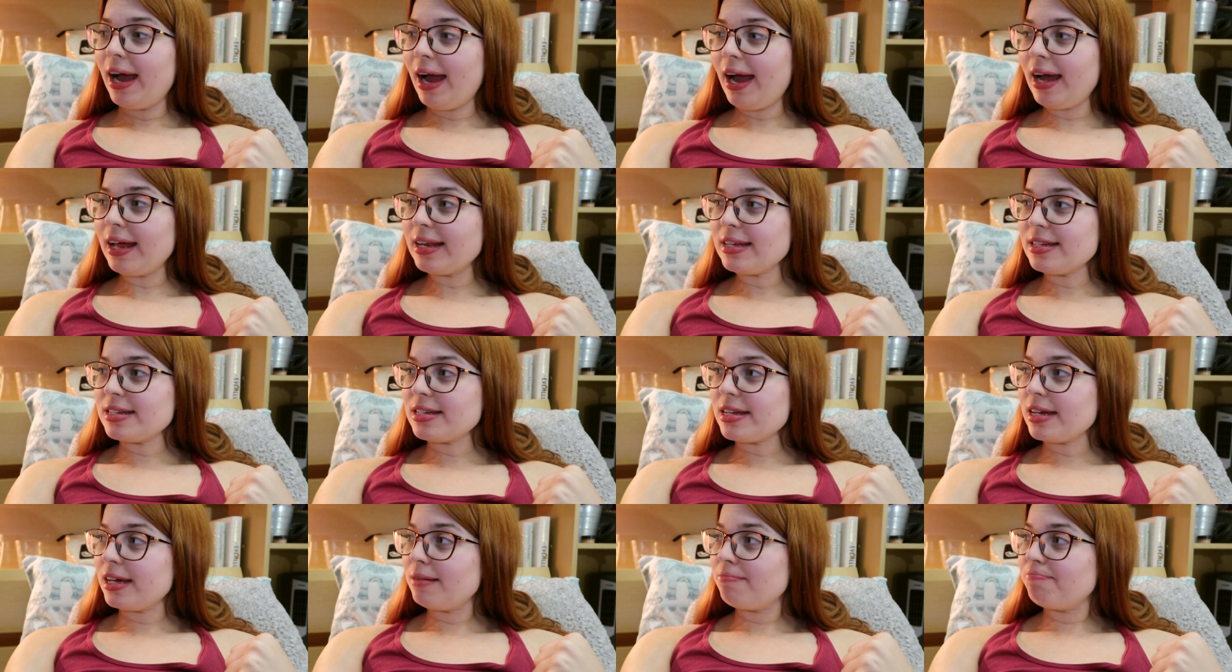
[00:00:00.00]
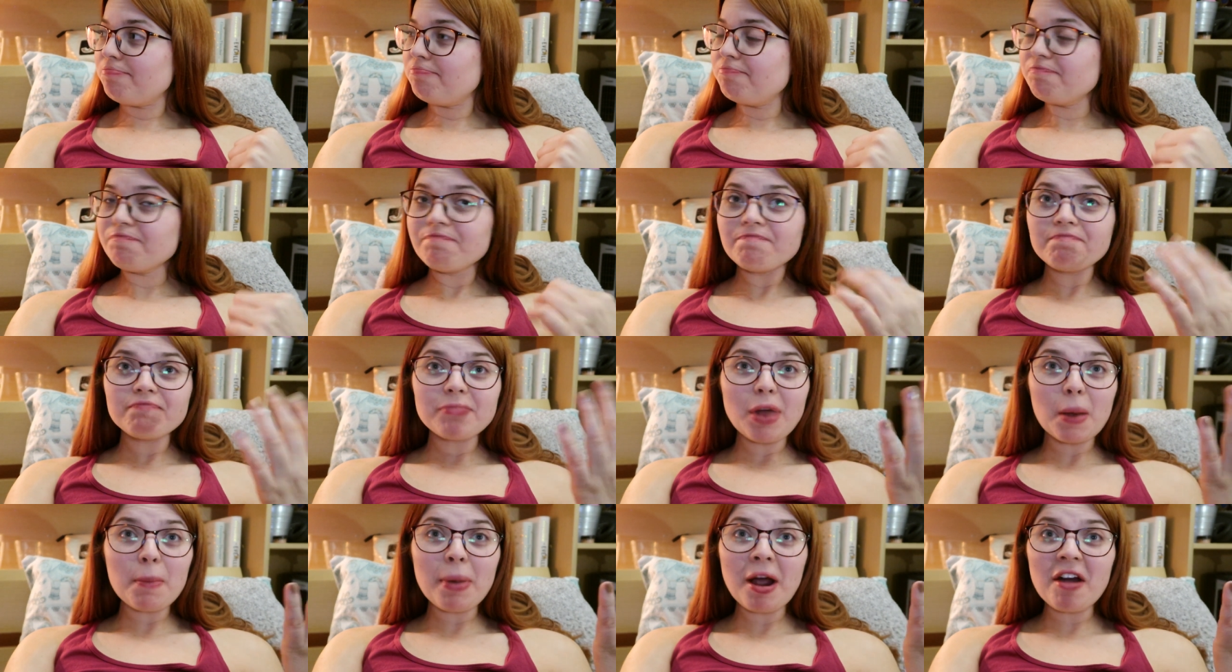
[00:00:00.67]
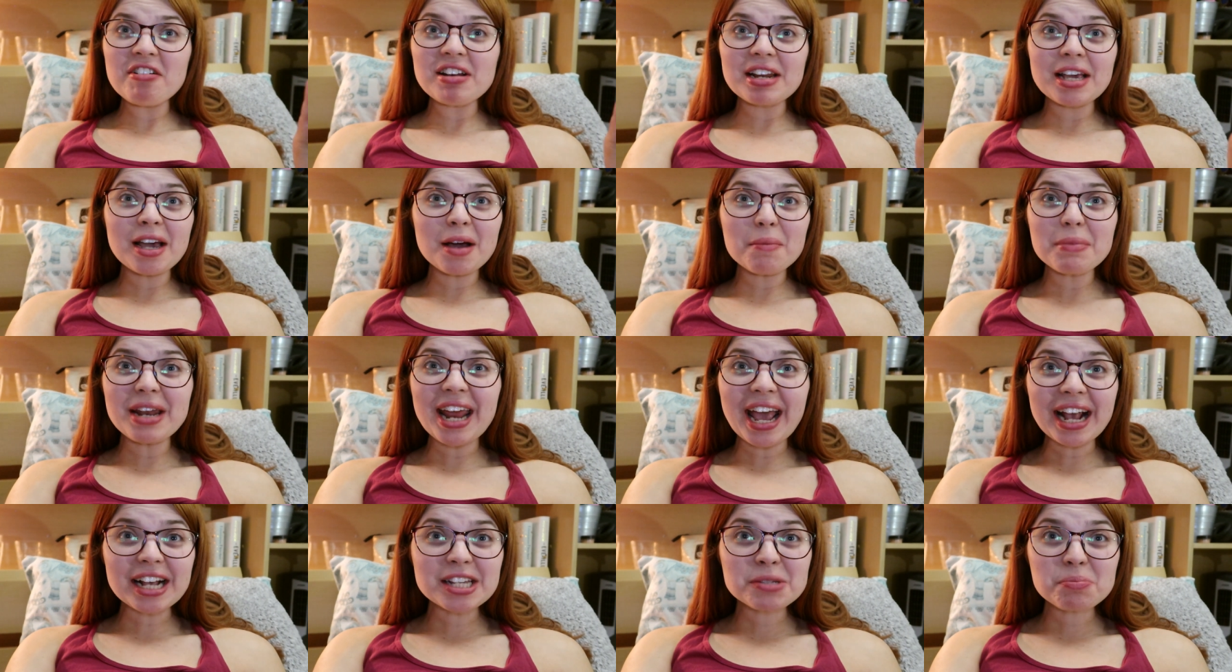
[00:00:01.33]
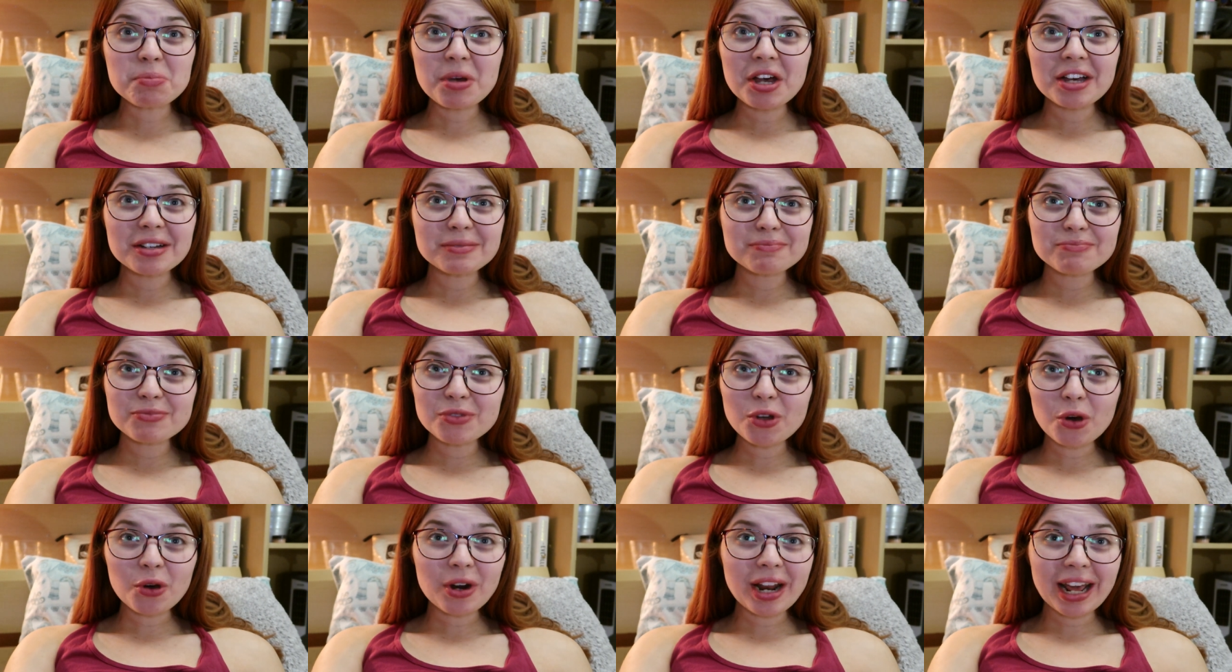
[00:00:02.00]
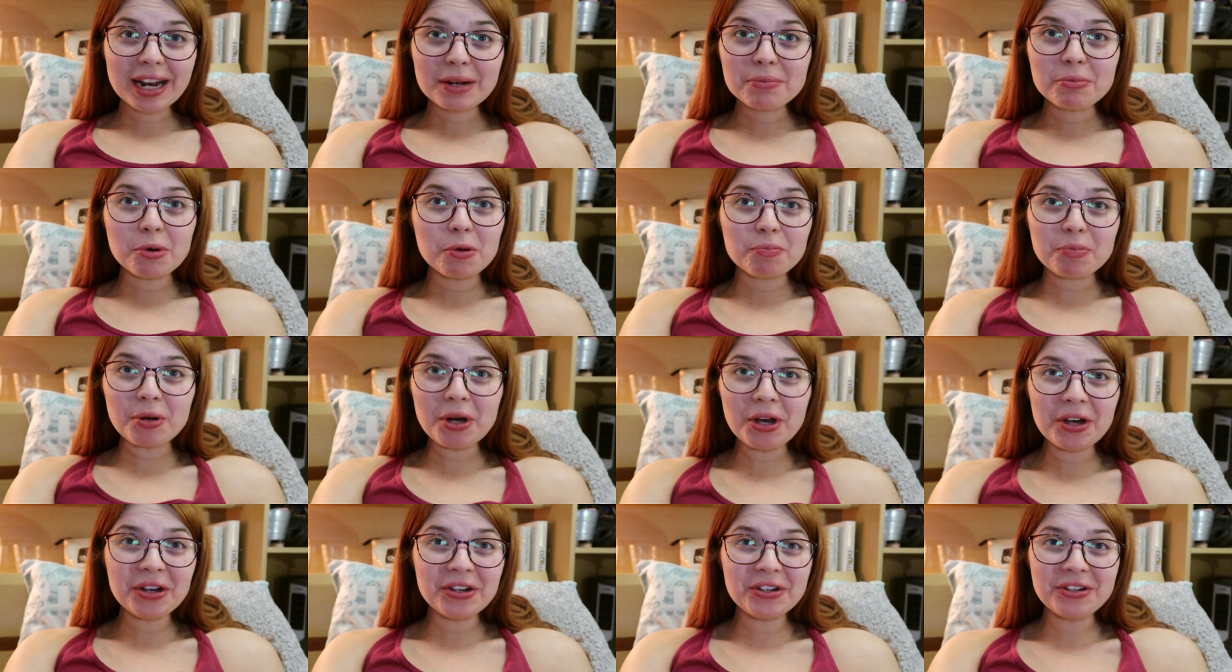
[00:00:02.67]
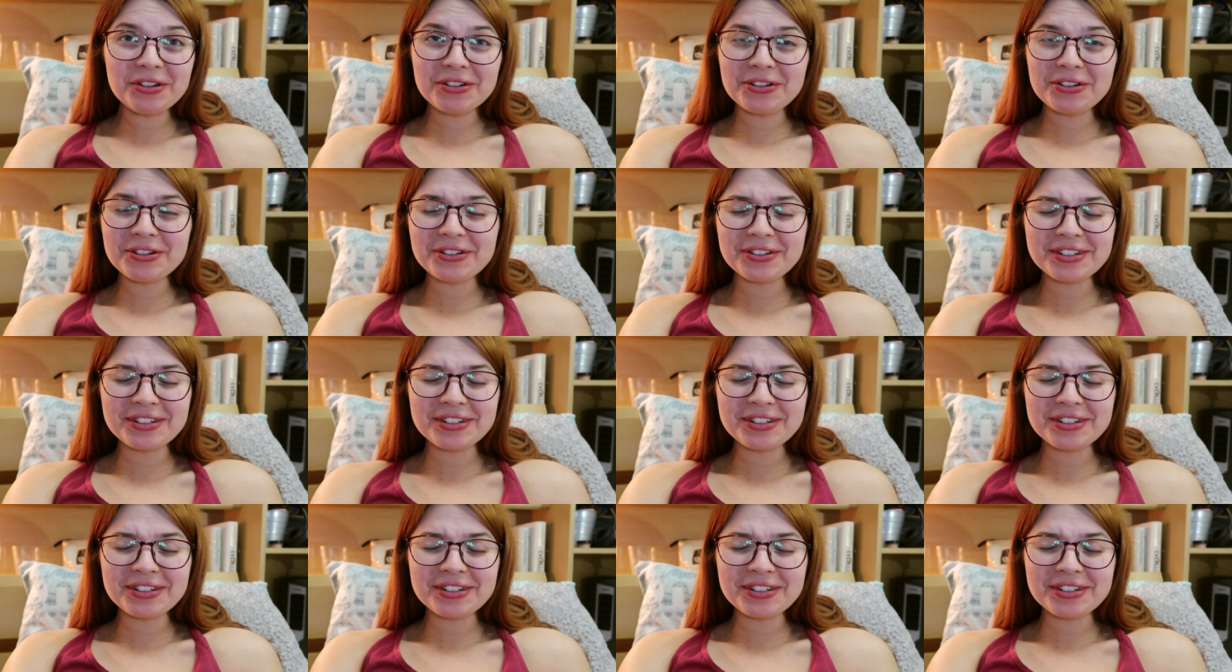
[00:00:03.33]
And apparently I'm an expert on animal poo.